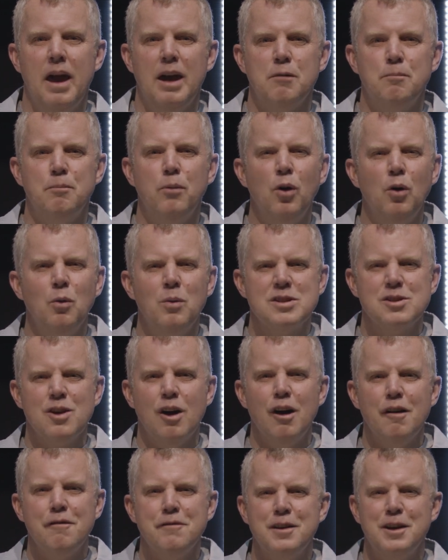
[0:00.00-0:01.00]
And Paul was
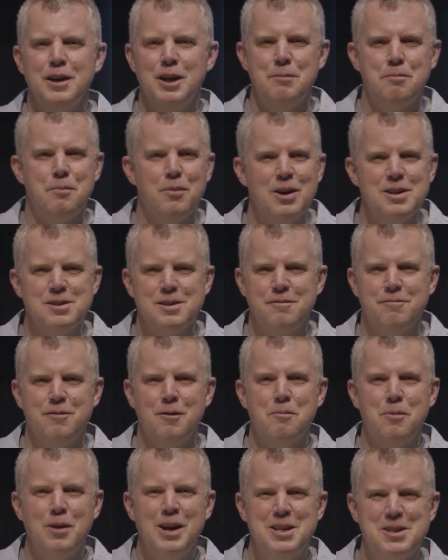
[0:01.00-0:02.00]
often in prison
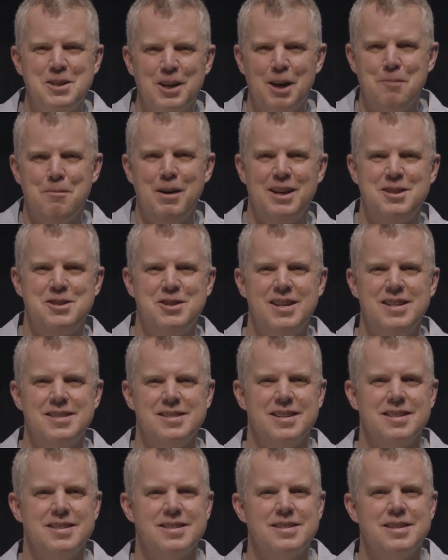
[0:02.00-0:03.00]
for preaching about
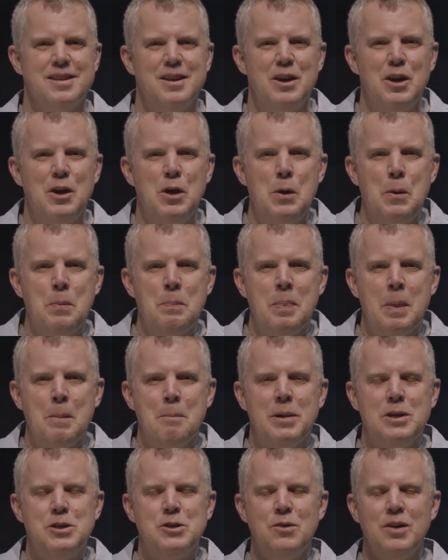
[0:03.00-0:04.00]
Jesus.
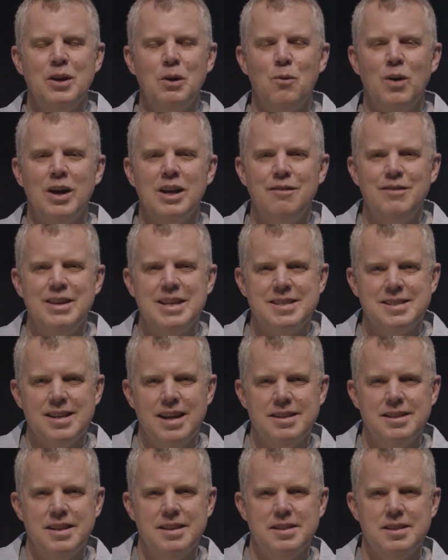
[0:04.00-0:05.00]
But during one of his
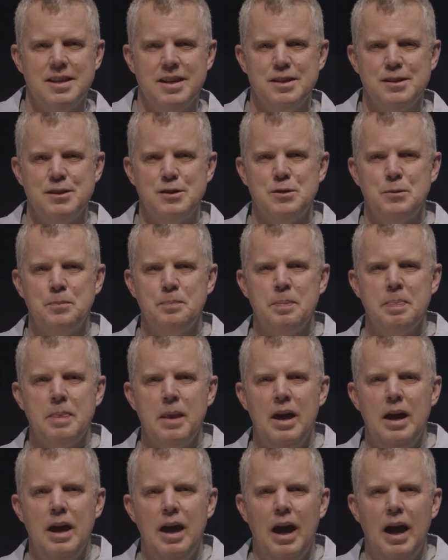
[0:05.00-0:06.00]
sentences,
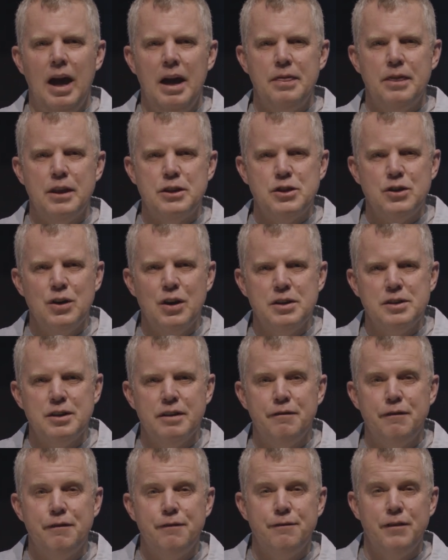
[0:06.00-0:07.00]
the church
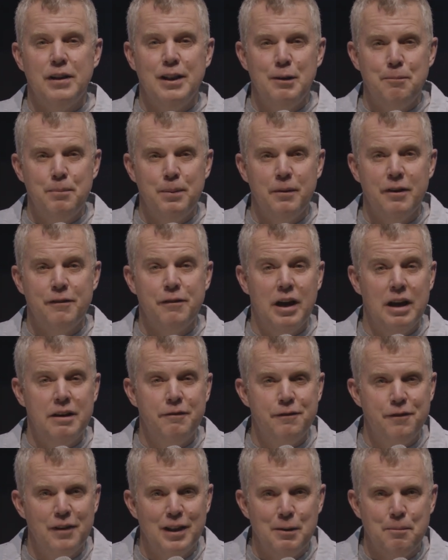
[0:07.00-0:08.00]
in
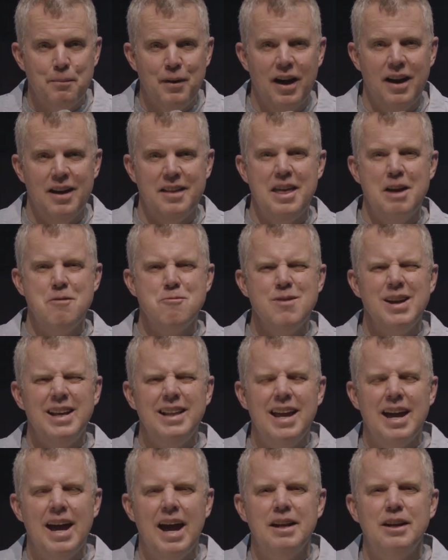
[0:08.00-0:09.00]
Philippi, they
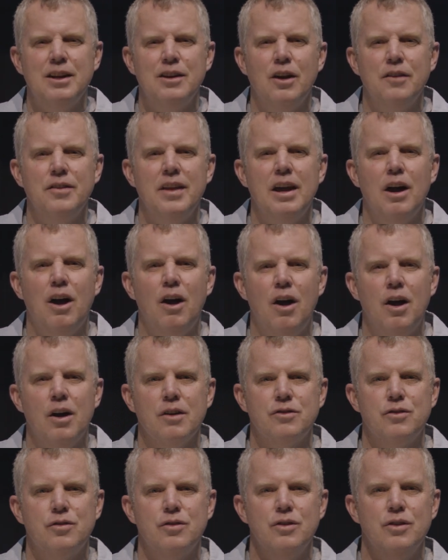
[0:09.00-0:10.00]
really had it on their
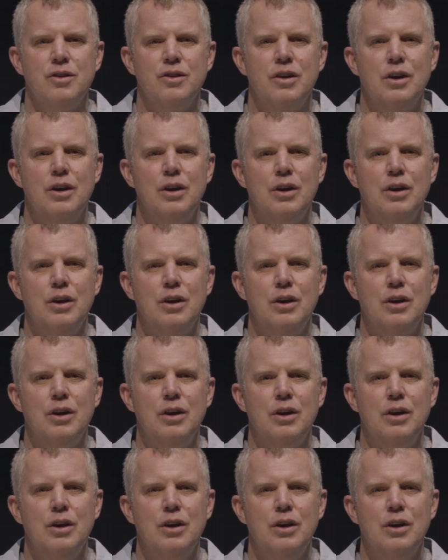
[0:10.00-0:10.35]
heart to